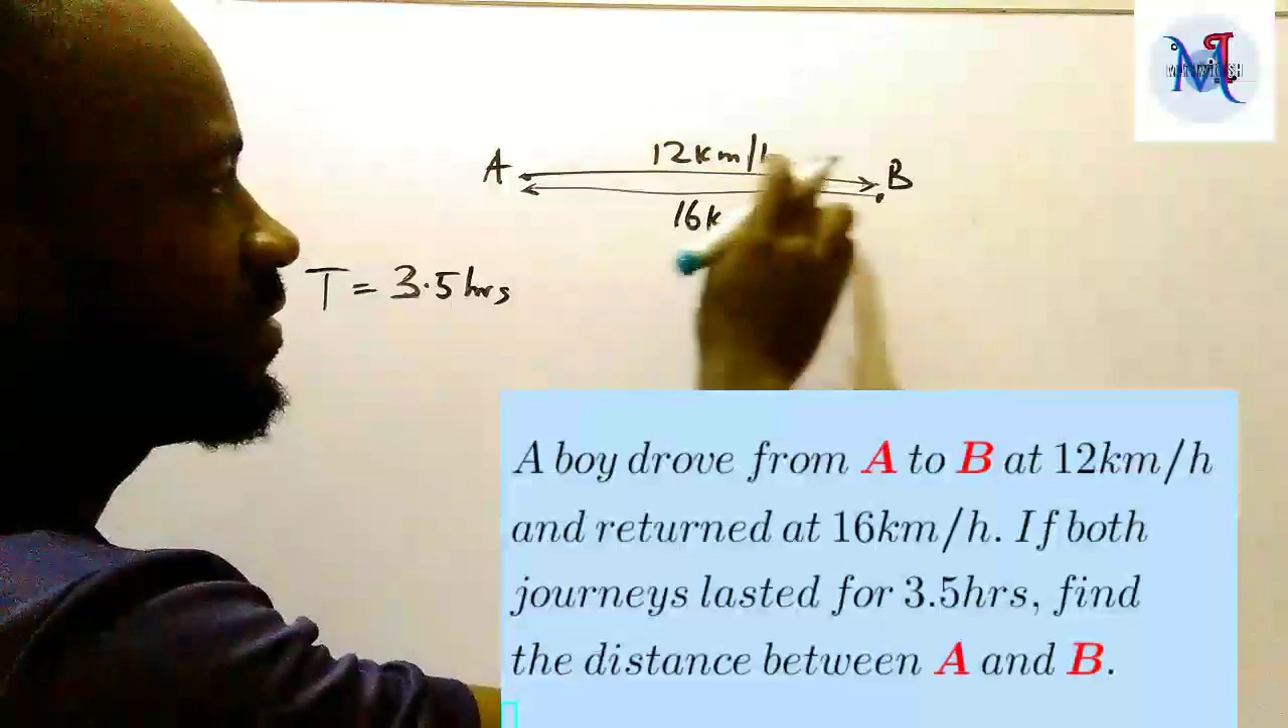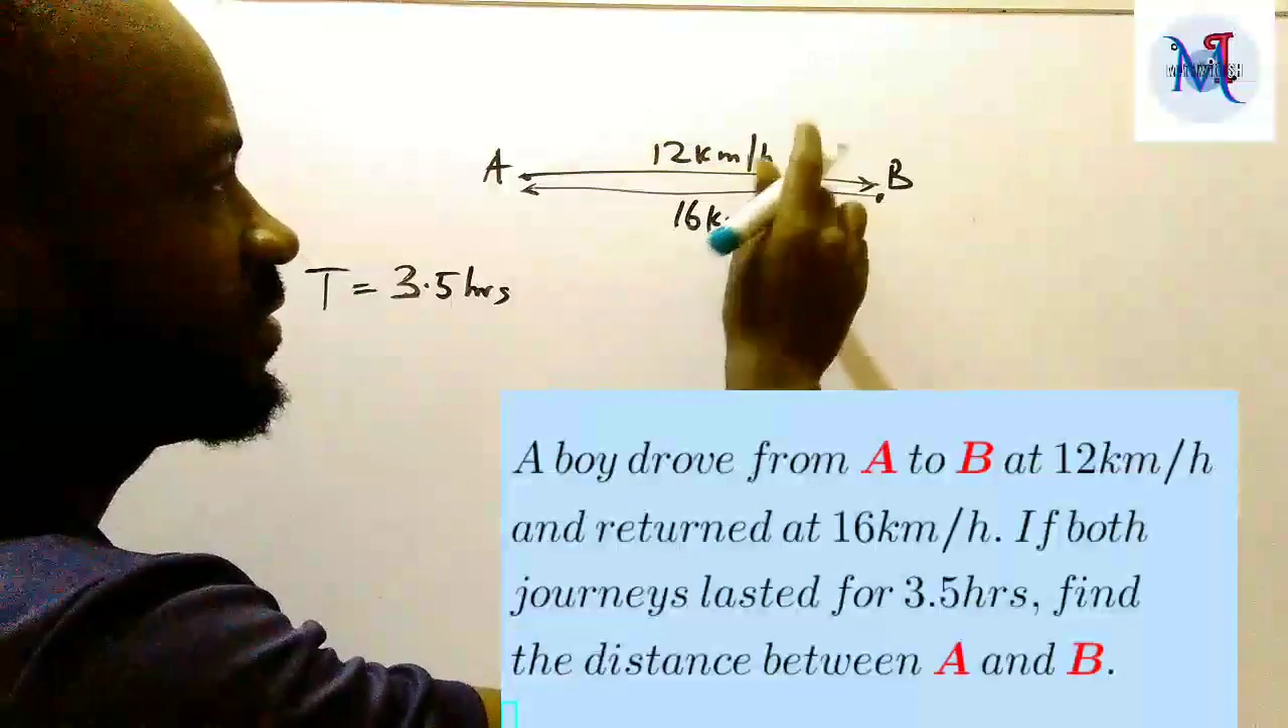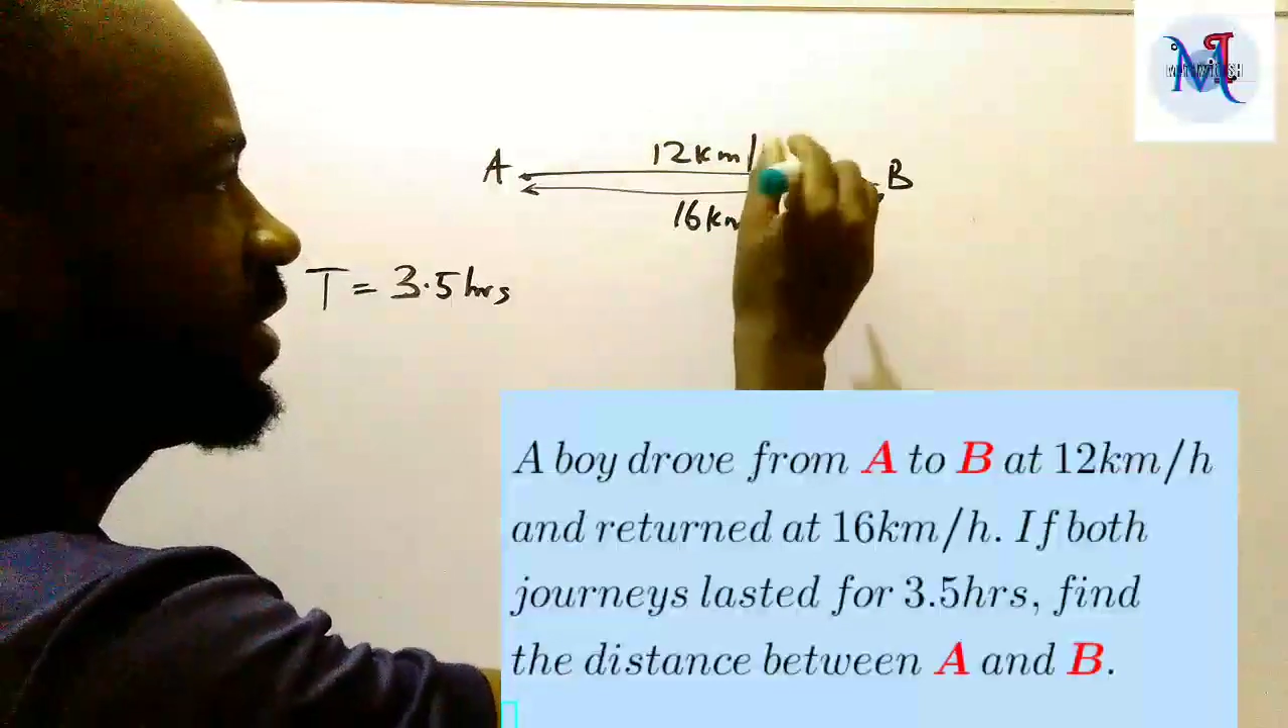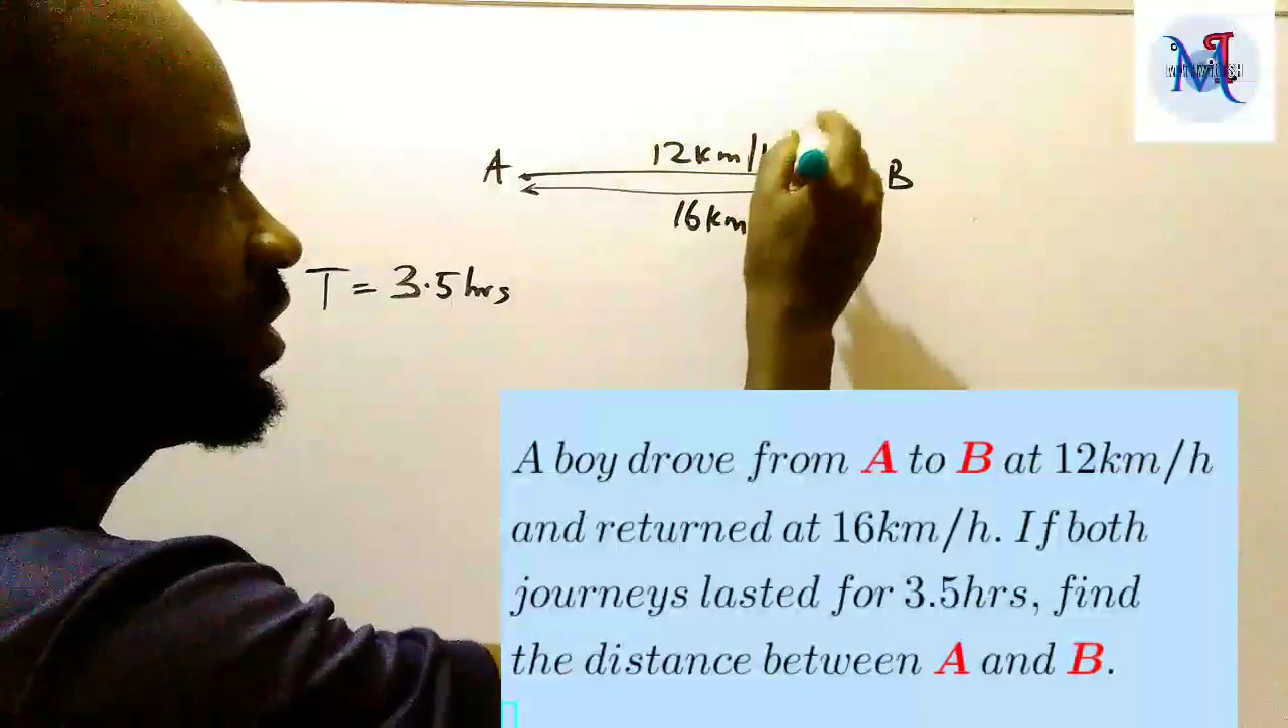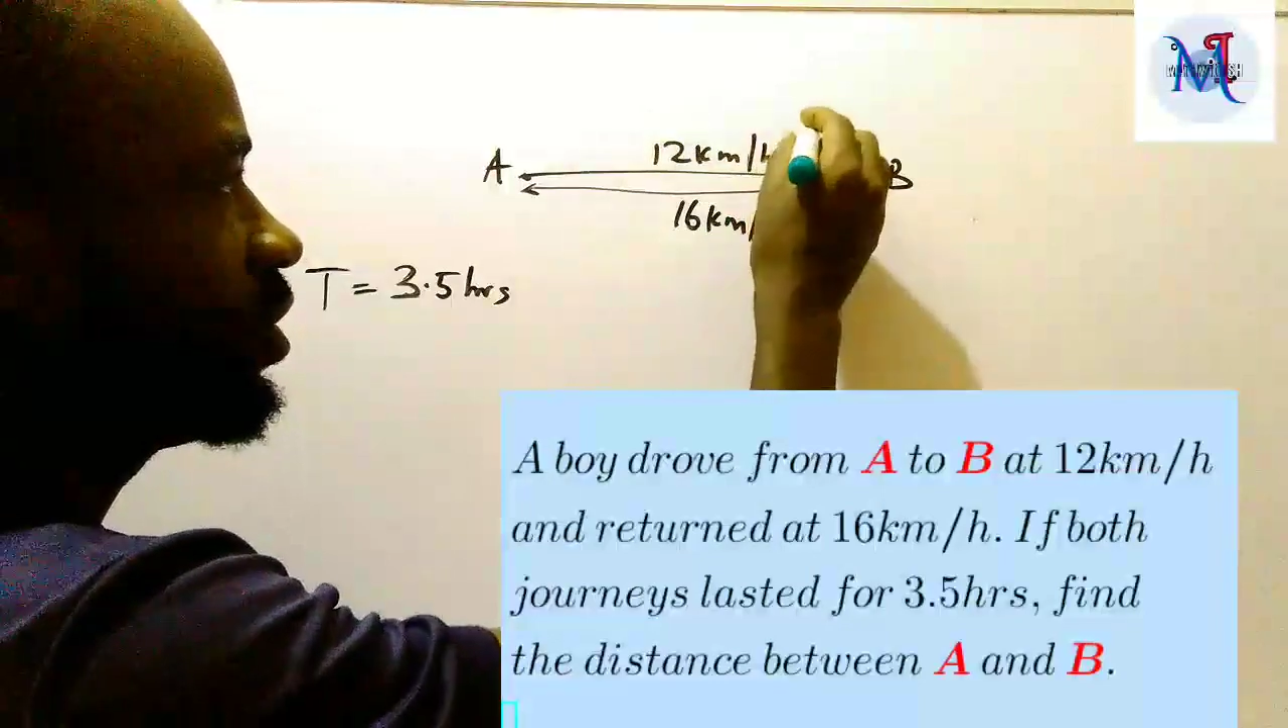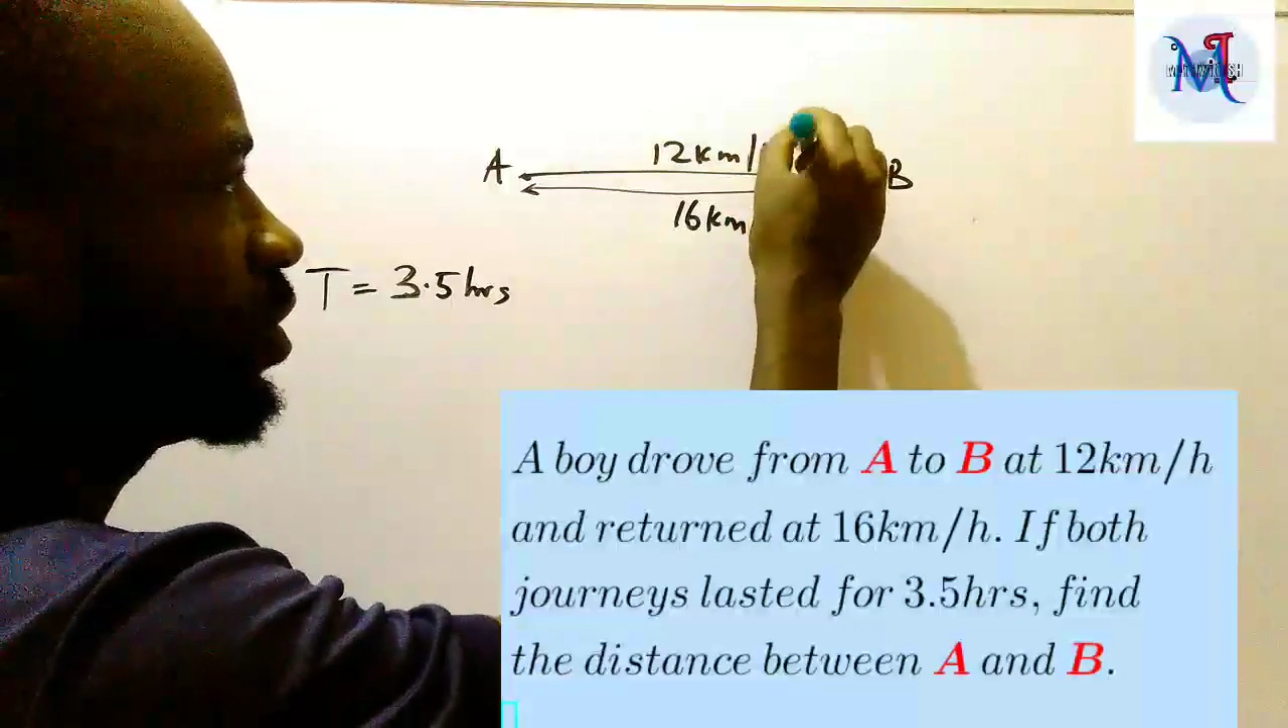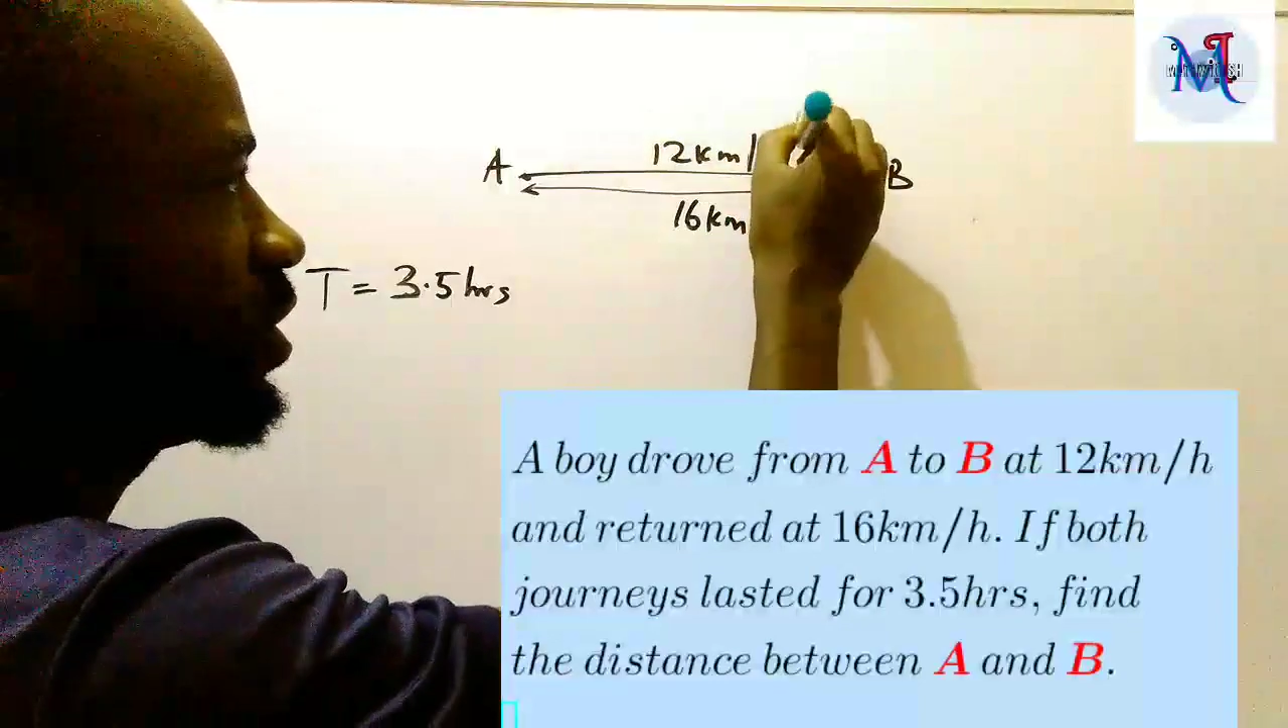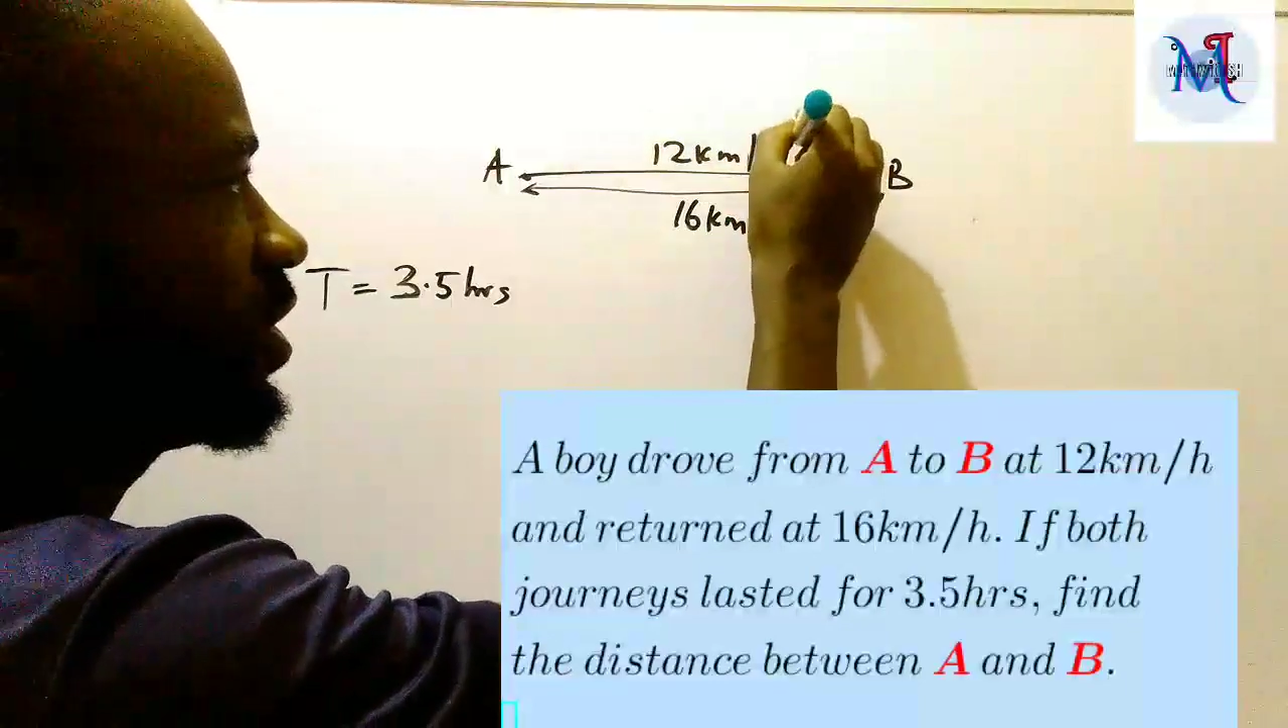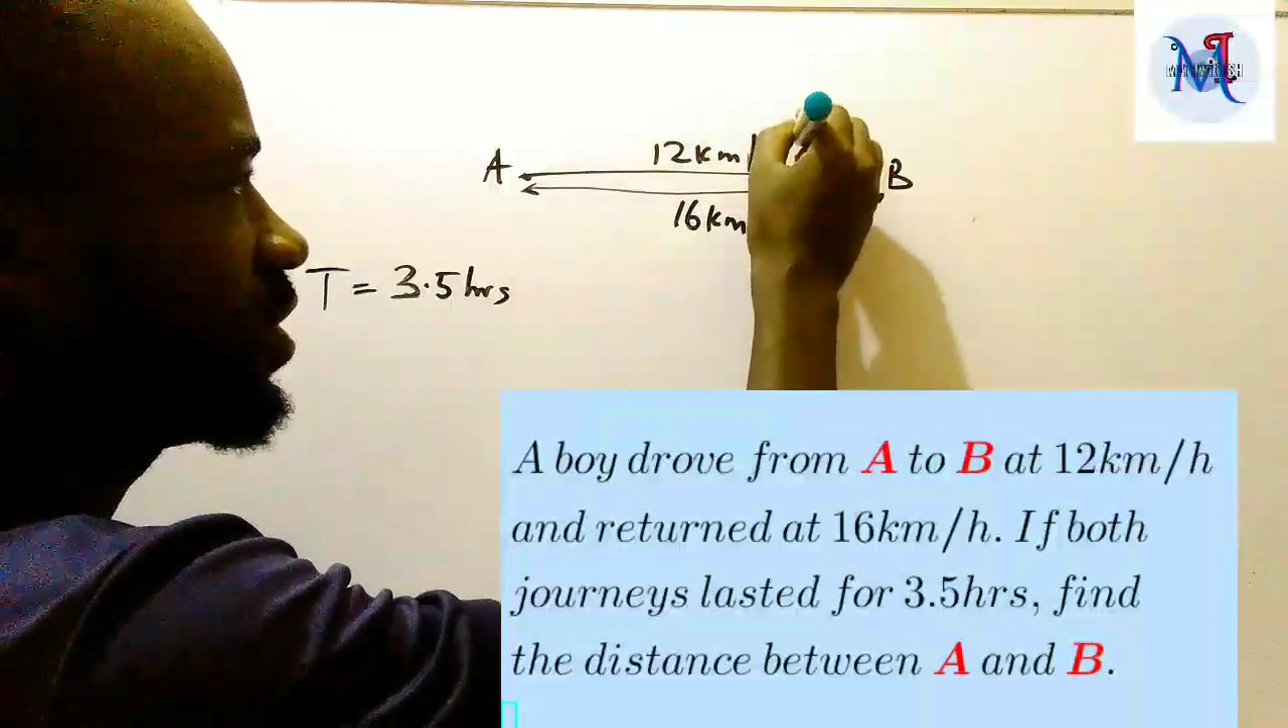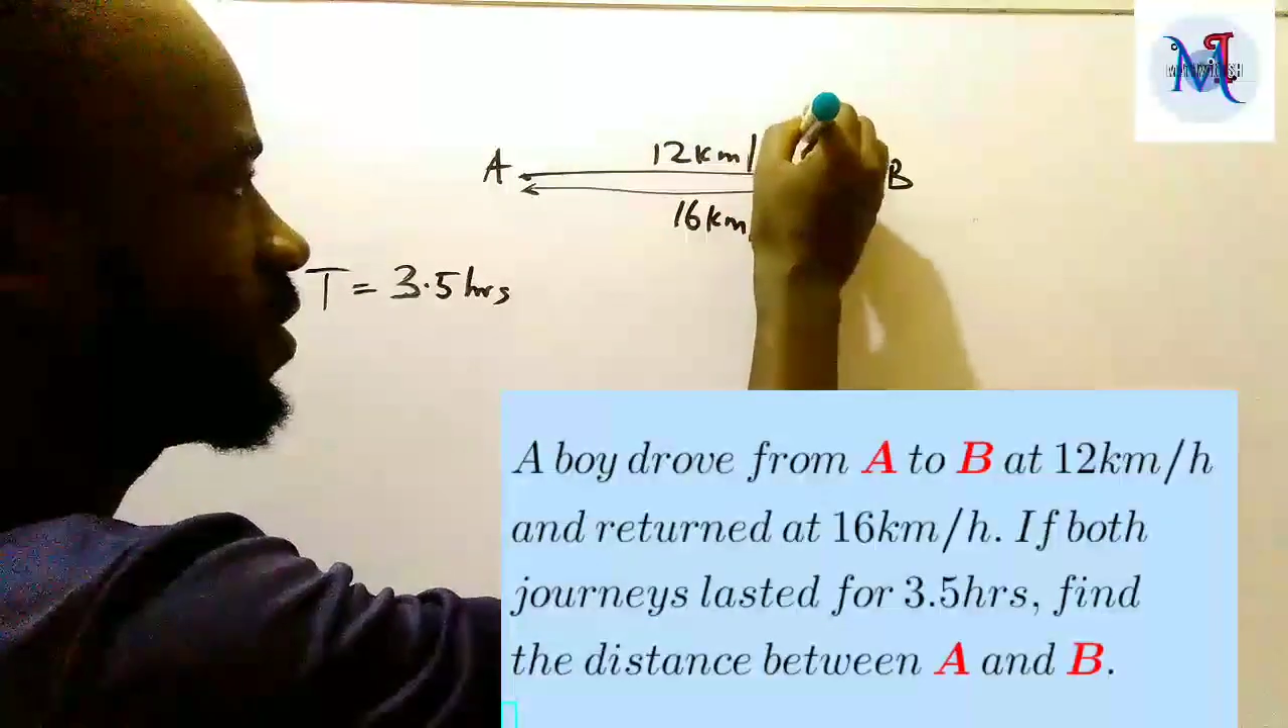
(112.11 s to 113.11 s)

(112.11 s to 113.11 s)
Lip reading: first journey,